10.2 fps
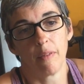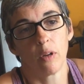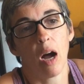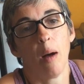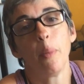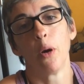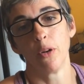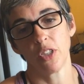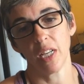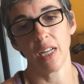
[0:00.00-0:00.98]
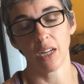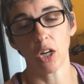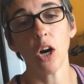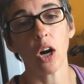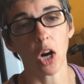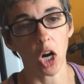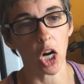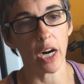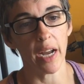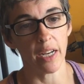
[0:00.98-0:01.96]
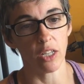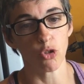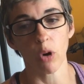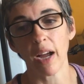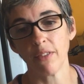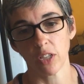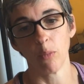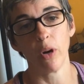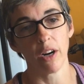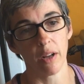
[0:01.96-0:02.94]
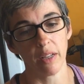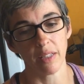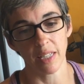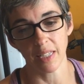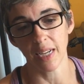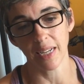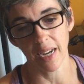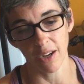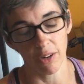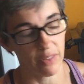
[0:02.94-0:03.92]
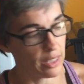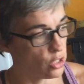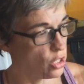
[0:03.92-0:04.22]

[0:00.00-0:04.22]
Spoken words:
compost in a car and drive somewhere to take care of it.